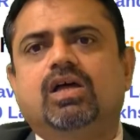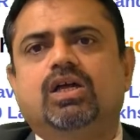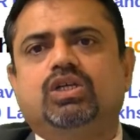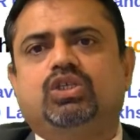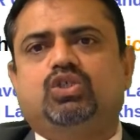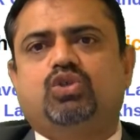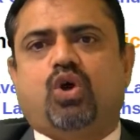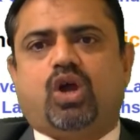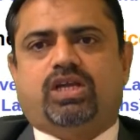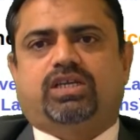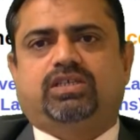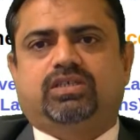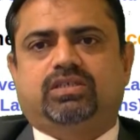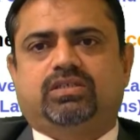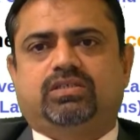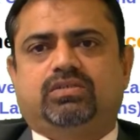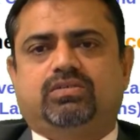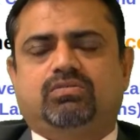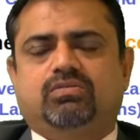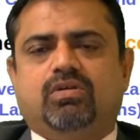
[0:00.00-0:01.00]

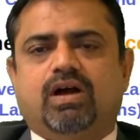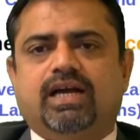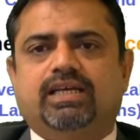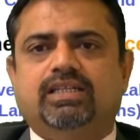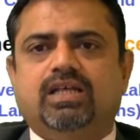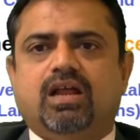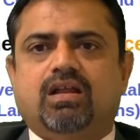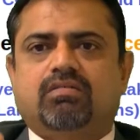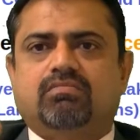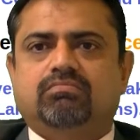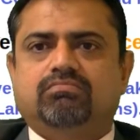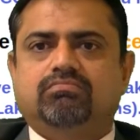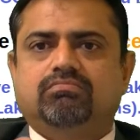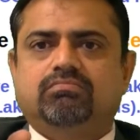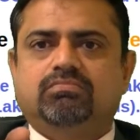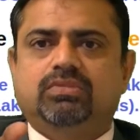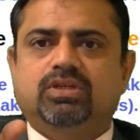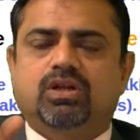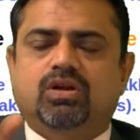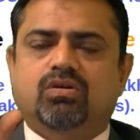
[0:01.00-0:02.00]
choice to either
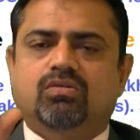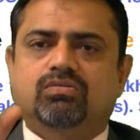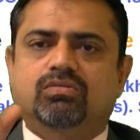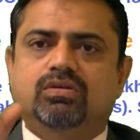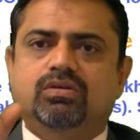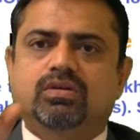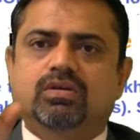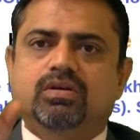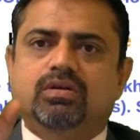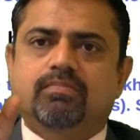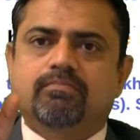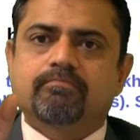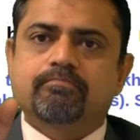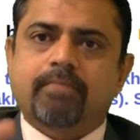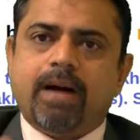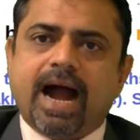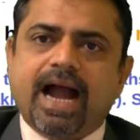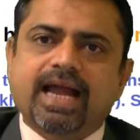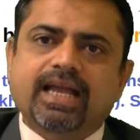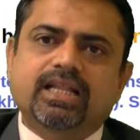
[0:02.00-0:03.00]

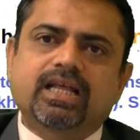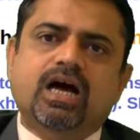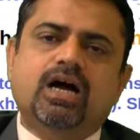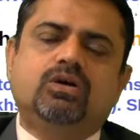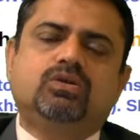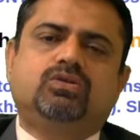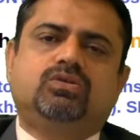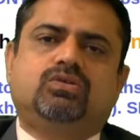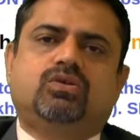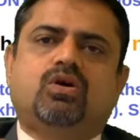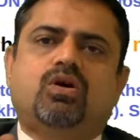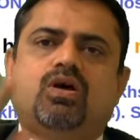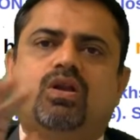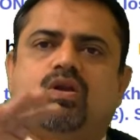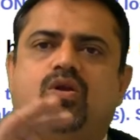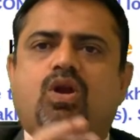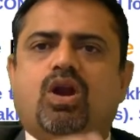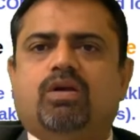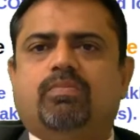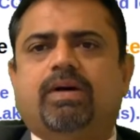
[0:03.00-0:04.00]
buy the house or
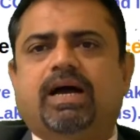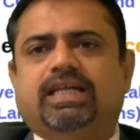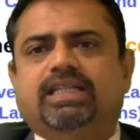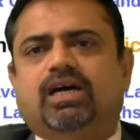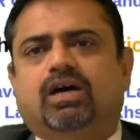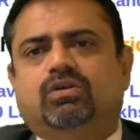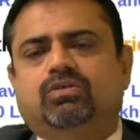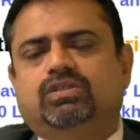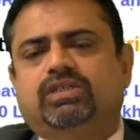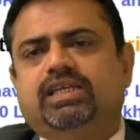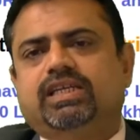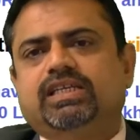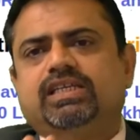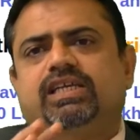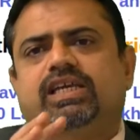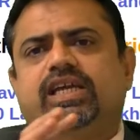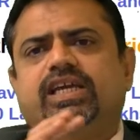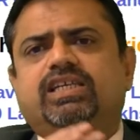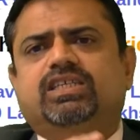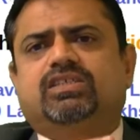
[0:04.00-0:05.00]
not buy the house. It is
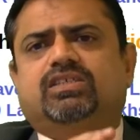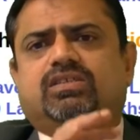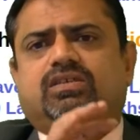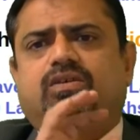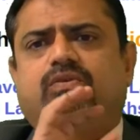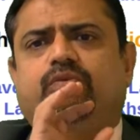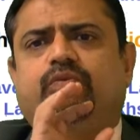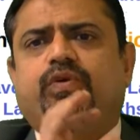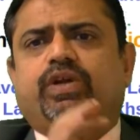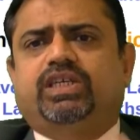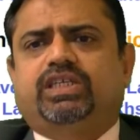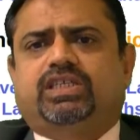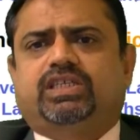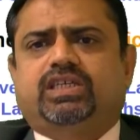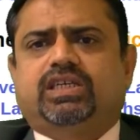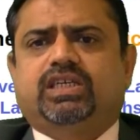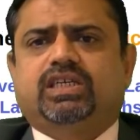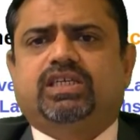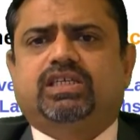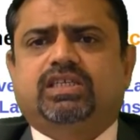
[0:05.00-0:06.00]
his wish.
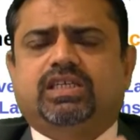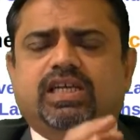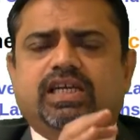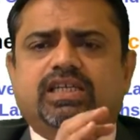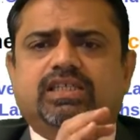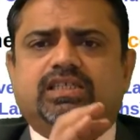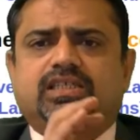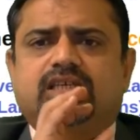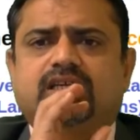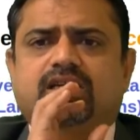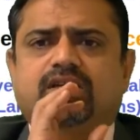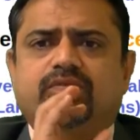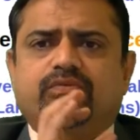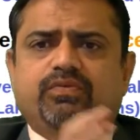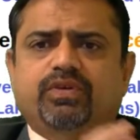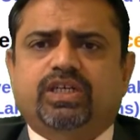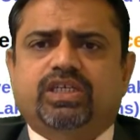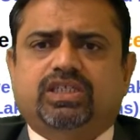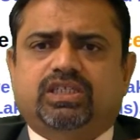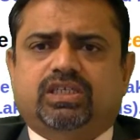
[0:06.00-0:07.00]
It is his
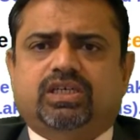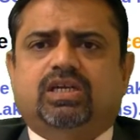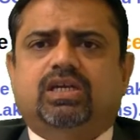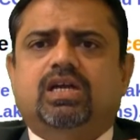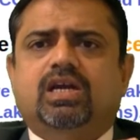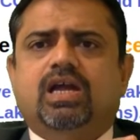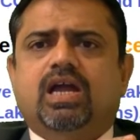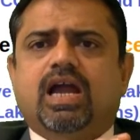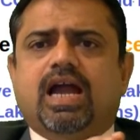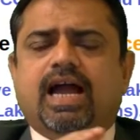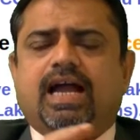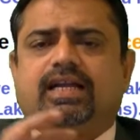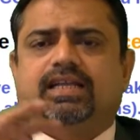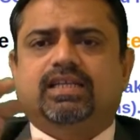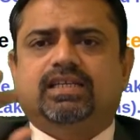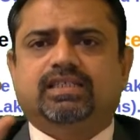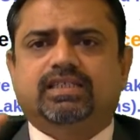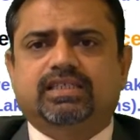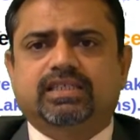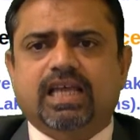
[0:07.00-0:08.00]
wish, and
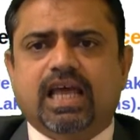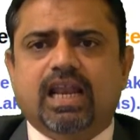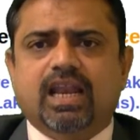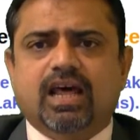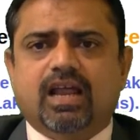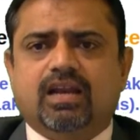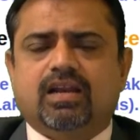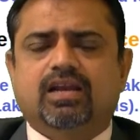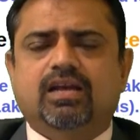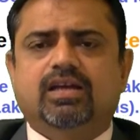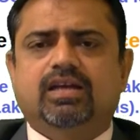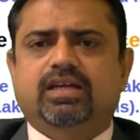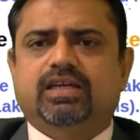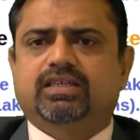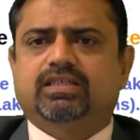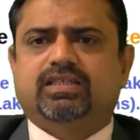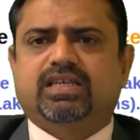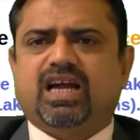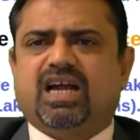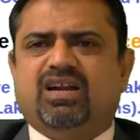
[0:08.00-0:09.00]
the seller
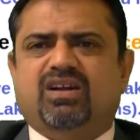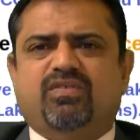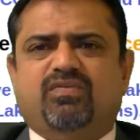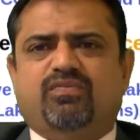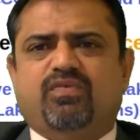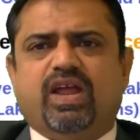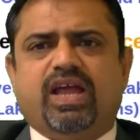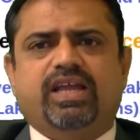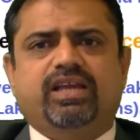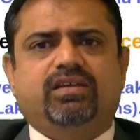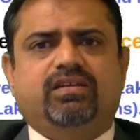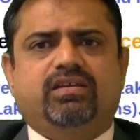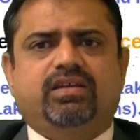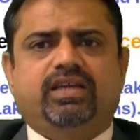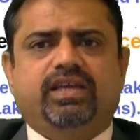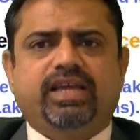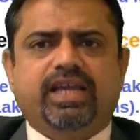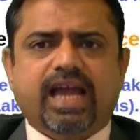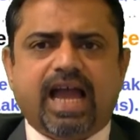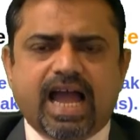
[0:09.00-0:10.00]
is kind of like,
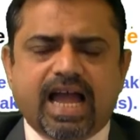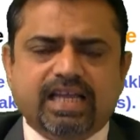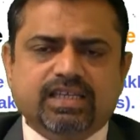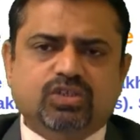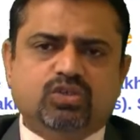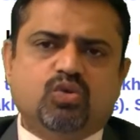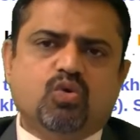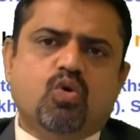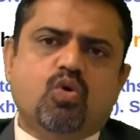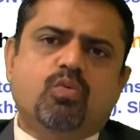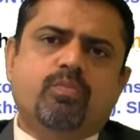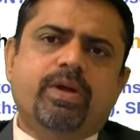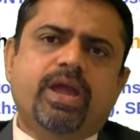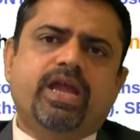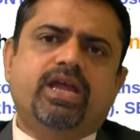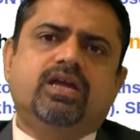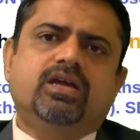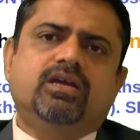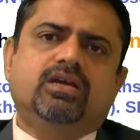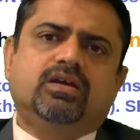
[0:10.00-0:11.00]
he has to
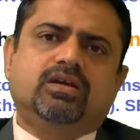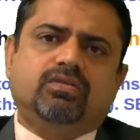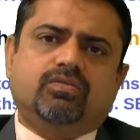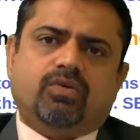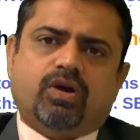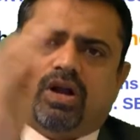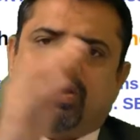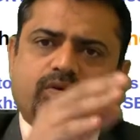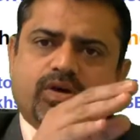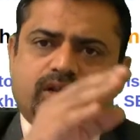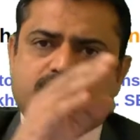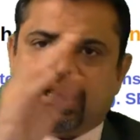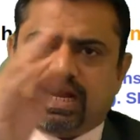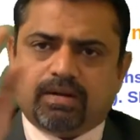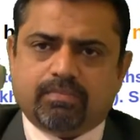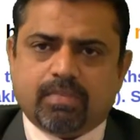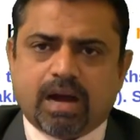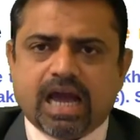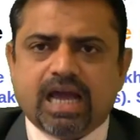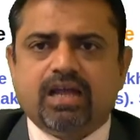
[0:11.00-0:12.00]
obey whatever
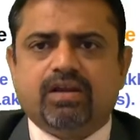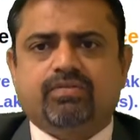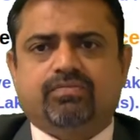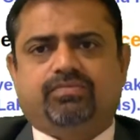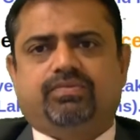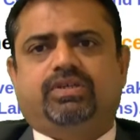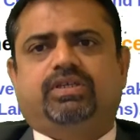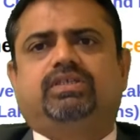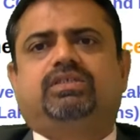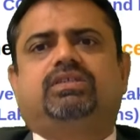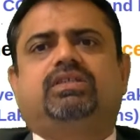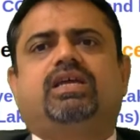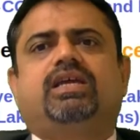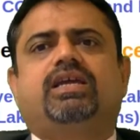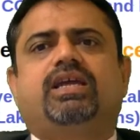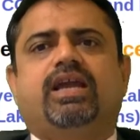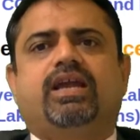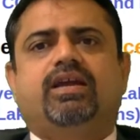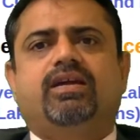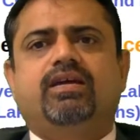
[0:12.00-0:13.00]
that buyer is
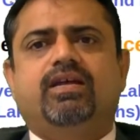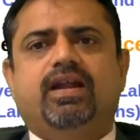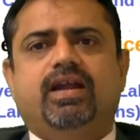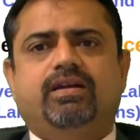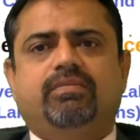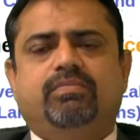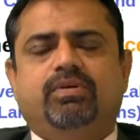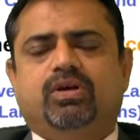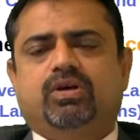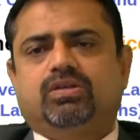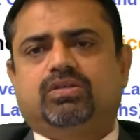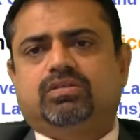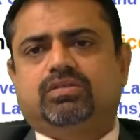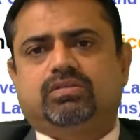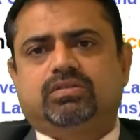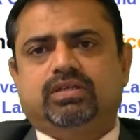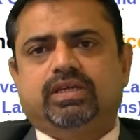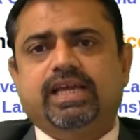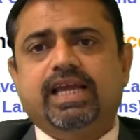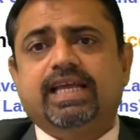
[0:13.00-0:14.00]
thinking, right?
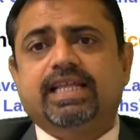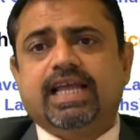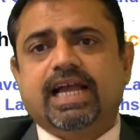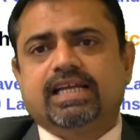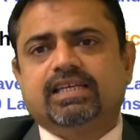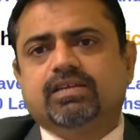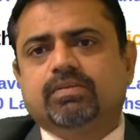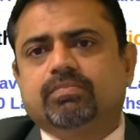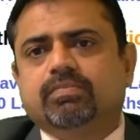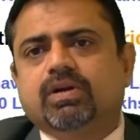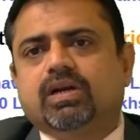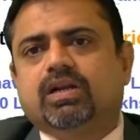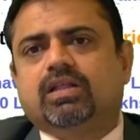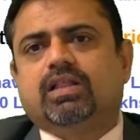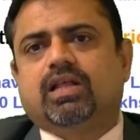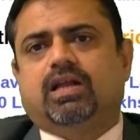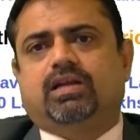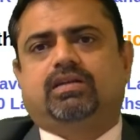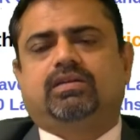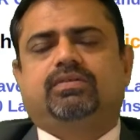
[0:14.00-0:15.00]
Because he has accepted
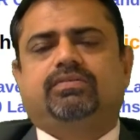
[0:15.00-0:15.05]
that